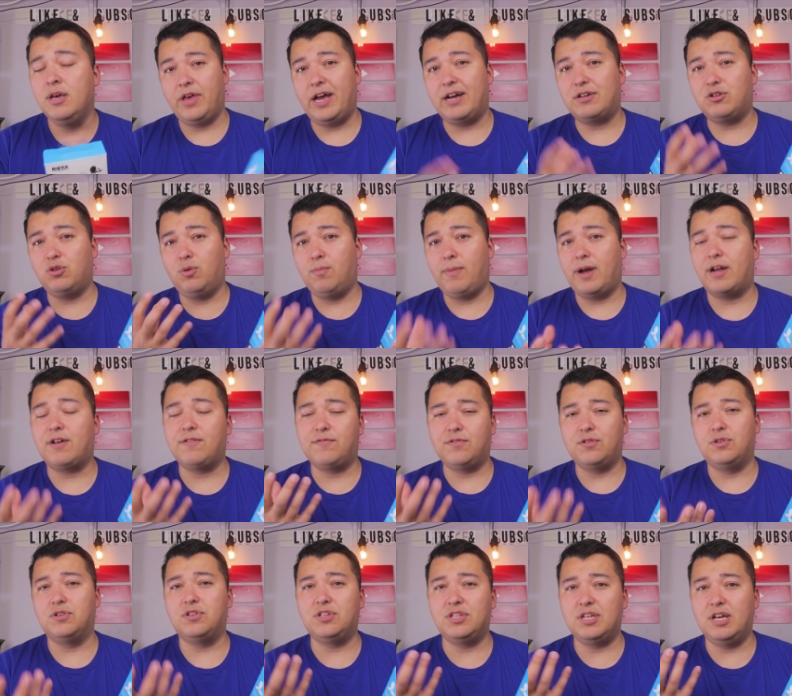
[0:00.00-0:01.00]
the actual
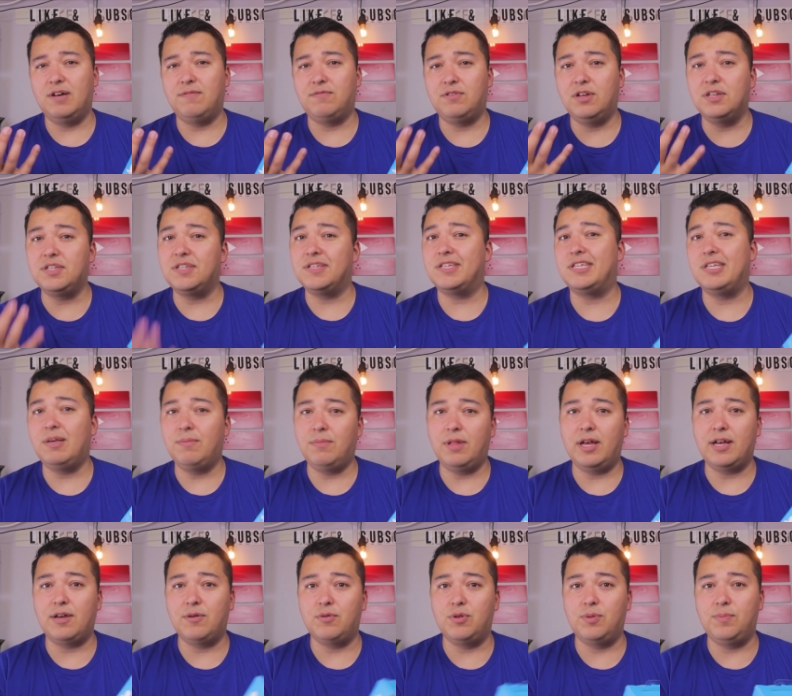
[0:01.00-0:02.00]
microphone itself doesn't seem
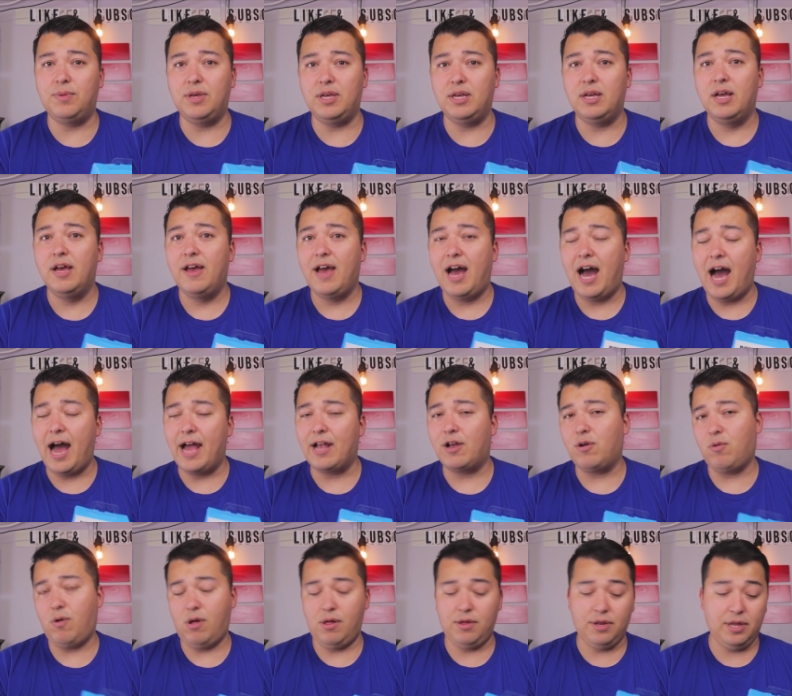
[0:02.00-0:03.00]
like it would be high
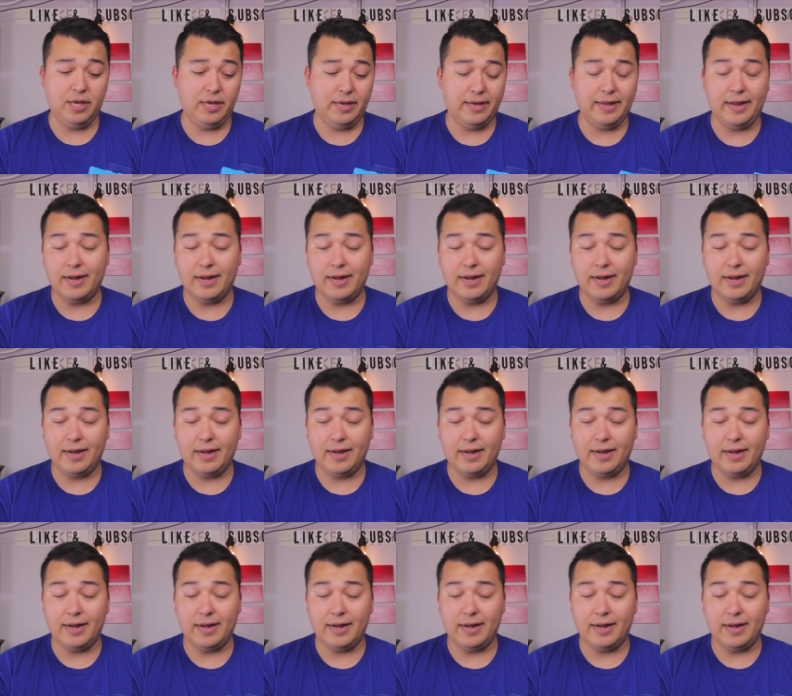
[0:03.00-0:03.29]
quality.